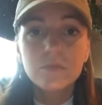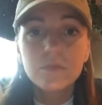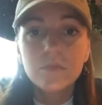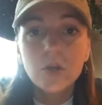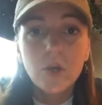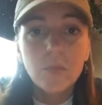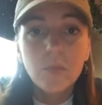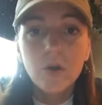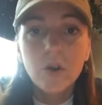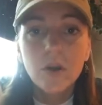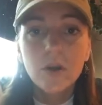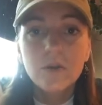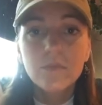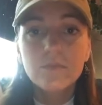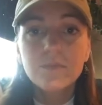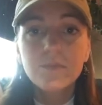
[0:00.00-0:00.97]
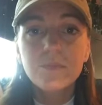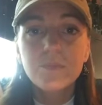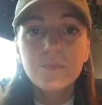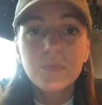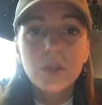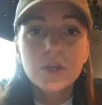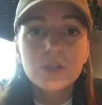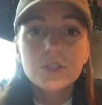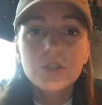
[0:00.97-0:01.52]
No more.
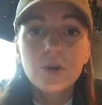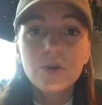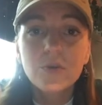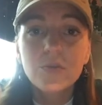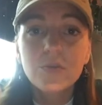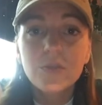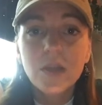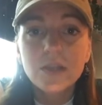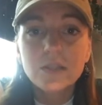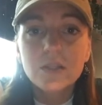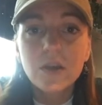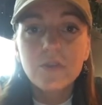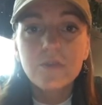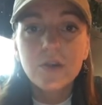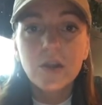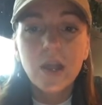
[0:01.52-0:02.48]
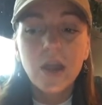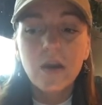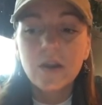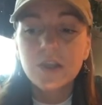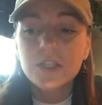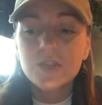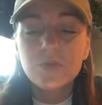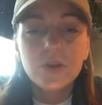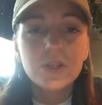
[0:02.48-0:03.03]
So that's all for now. I
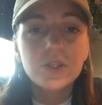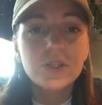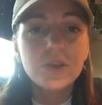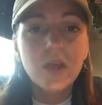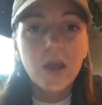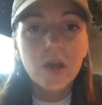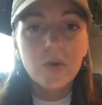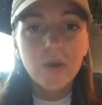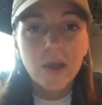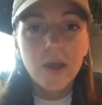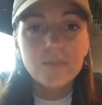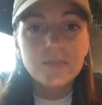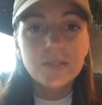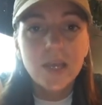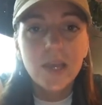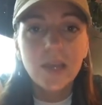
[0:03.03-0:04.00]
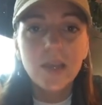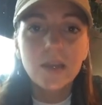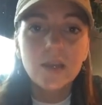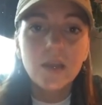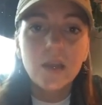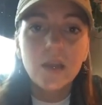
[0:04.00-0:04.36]
just wanted to do that quick update.